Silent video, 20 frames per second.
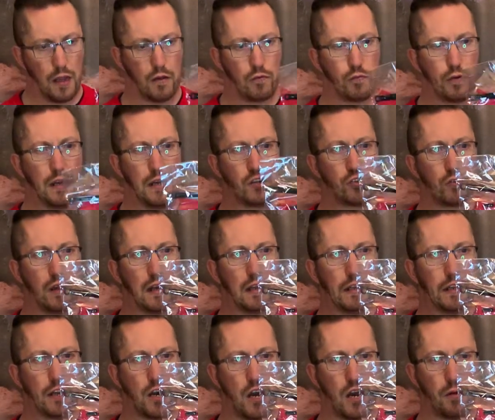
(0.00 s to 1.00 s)
rear
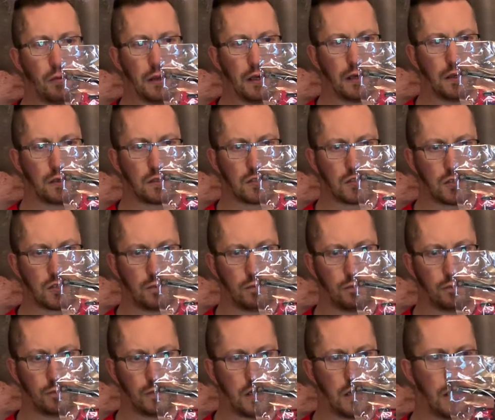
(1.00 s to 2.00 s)
trailing arm links,
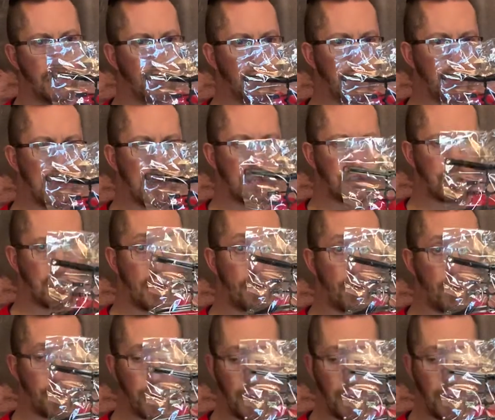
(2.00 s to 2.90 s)
and servo